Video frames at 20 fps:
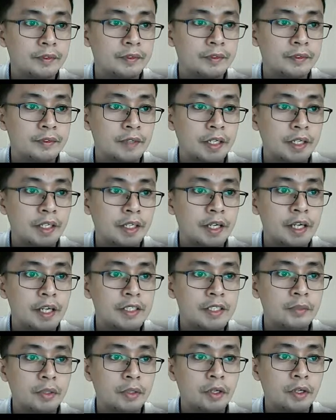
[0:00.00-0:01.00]
Okay, class,
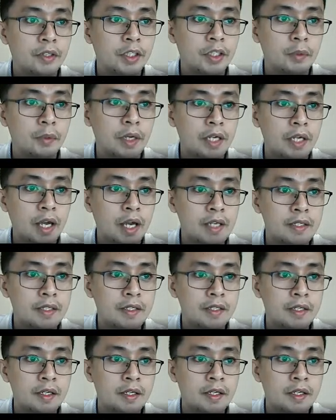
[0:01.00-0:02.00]
we call that one as
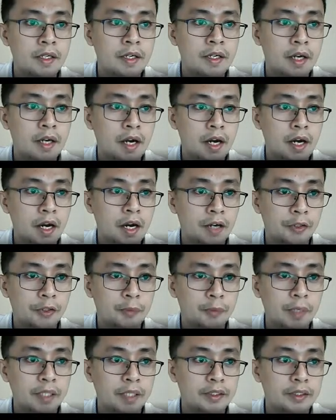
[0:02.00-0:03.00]

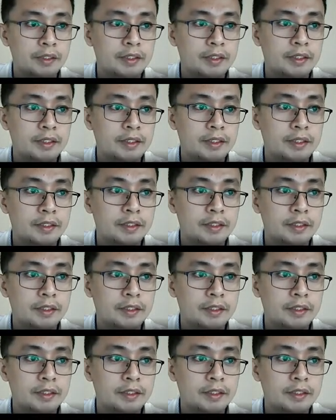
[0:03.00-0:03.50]
arguments.